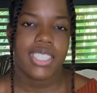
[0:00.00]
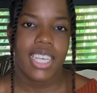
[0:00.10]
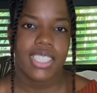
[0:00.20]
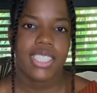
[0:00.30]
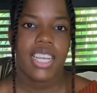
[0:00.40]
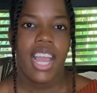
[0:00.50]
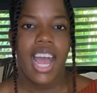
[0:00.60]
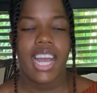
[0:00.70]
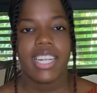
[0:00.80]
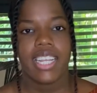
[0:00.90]
test
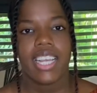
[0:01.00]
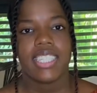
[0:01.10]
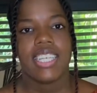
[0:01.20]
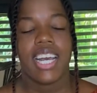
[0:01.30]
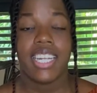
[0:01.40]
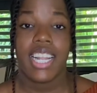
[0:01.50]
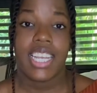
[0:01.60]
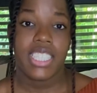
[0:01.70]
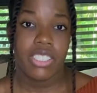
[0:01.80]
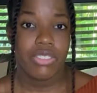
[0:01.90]
and get a
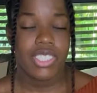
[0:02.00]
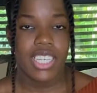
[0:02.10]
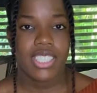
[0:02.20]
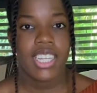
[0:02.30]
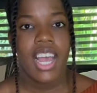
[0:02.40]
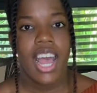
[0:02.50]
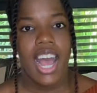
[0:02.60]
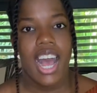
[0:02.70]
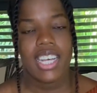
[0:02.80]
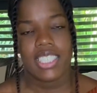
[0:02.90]
negative test
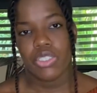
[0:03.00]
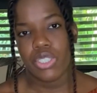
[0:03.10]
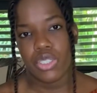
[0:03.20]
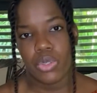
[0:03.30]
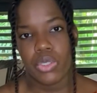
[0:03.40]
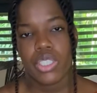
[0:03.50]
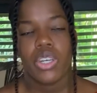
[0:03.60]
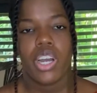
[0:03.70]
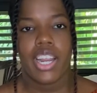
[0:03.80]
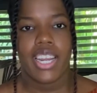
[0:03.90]
as a result.
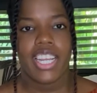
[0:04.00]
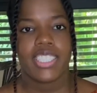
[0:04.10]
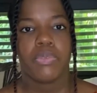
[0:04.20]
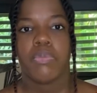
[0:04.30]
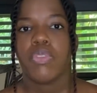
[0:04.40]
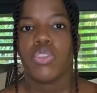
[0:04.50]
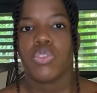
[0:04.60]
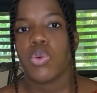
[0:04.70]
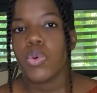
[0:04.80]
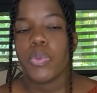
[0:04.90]
Alright,
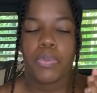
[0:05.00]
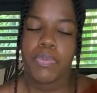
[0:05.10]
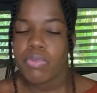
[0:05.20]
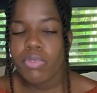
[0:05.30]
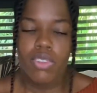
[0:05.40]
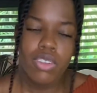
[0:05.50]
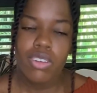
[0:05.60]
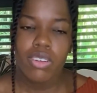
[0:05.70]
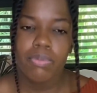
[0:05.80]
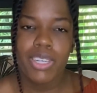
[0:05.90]
so
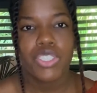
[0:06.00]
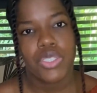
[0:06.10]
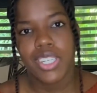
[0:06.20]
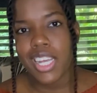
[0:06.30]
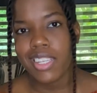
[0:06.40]
make sure that